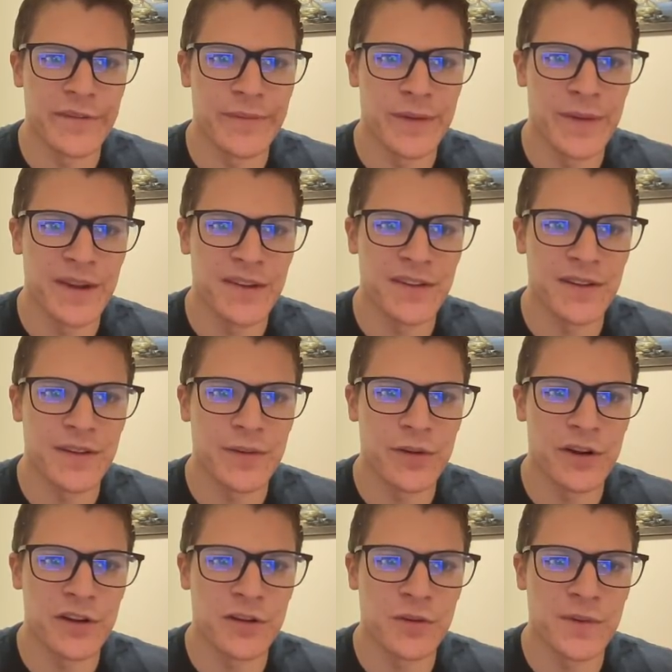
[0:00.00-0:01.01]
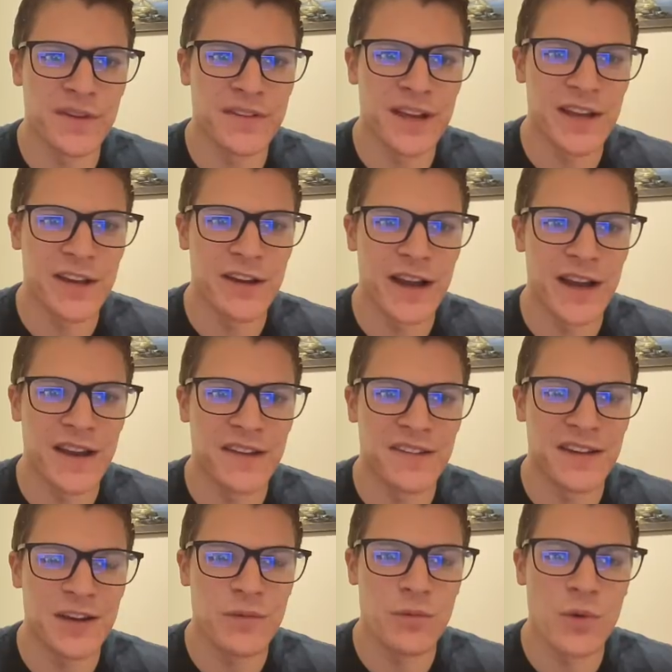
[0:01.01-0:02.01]
He makes a critical mistake here. I can
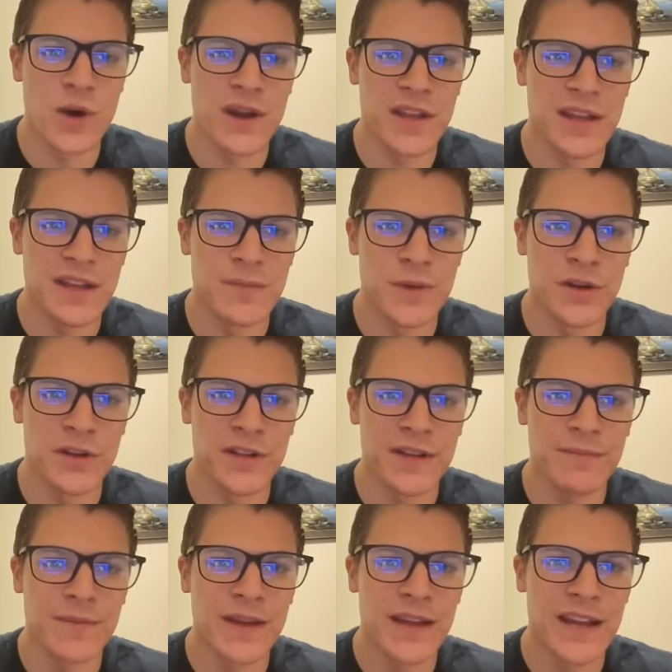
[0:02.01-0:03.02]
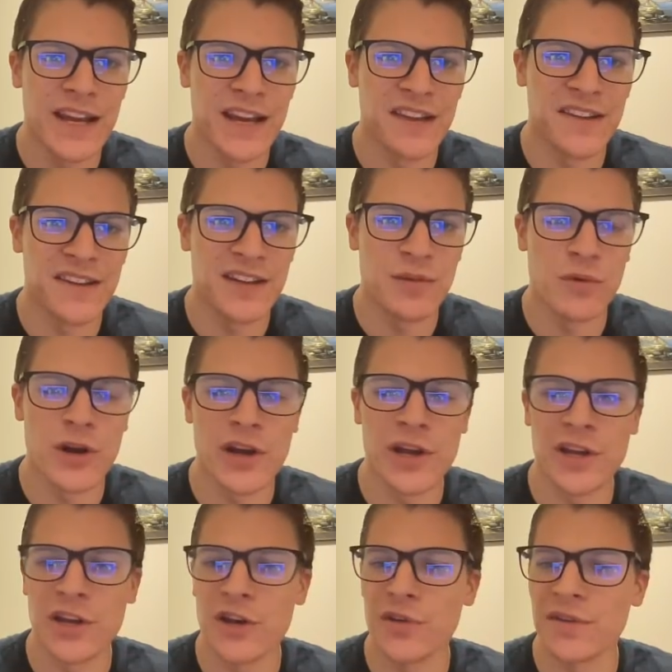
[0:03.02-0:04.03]
see what he's building, and I can see where
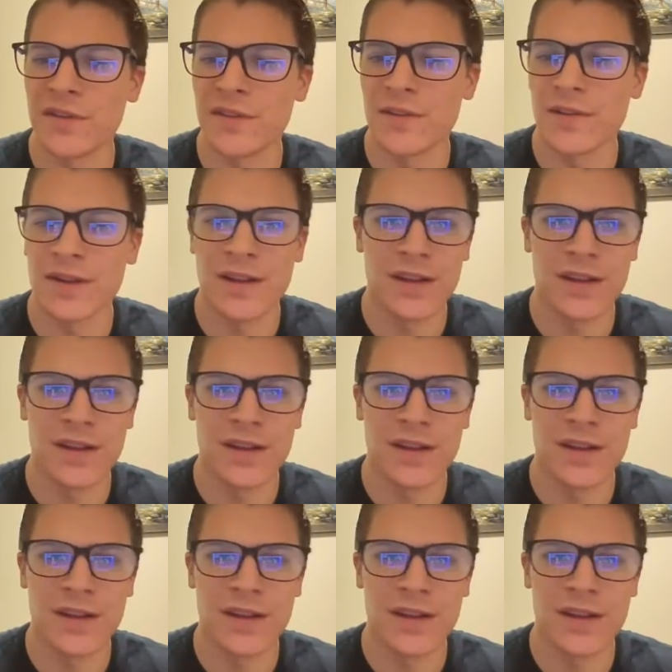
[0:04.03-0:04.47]
it goes.